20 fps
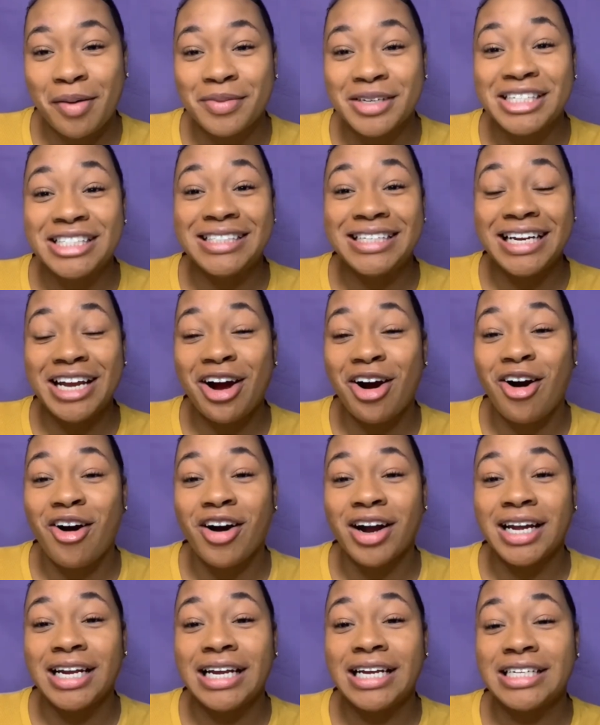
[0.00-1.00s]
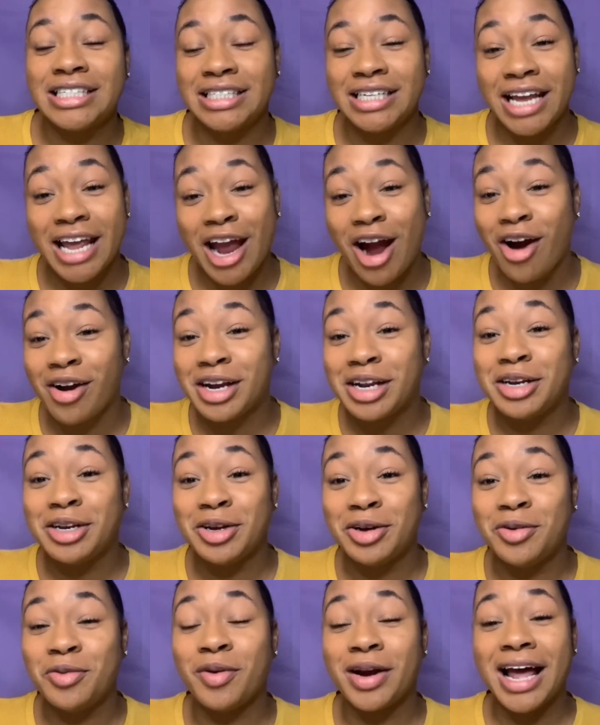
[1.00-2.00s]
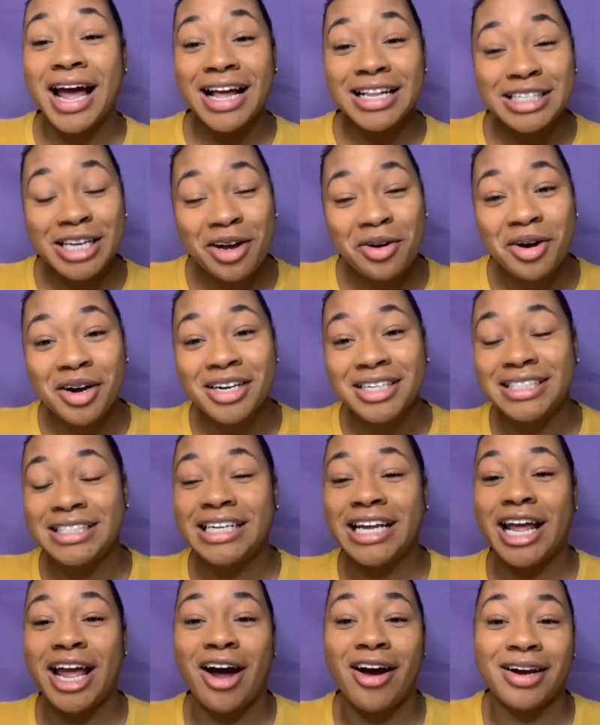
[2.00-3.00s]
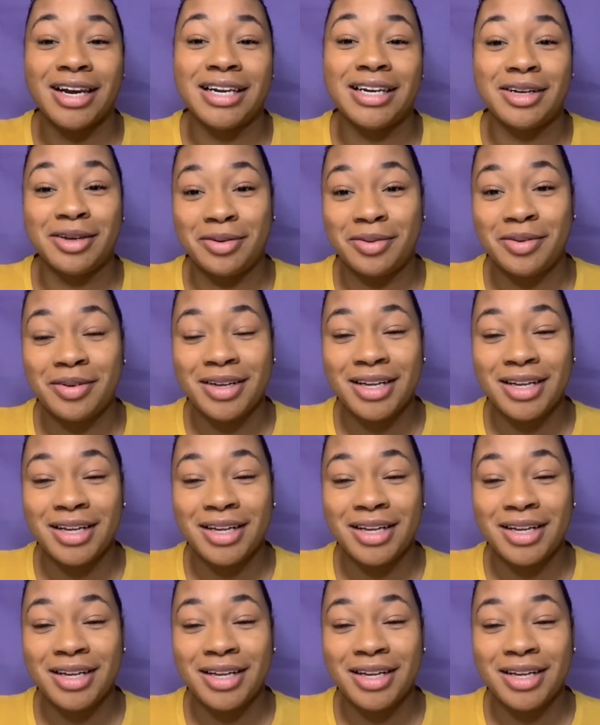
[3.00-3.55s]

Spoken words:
She had already knew. When I had told her, she had already knew.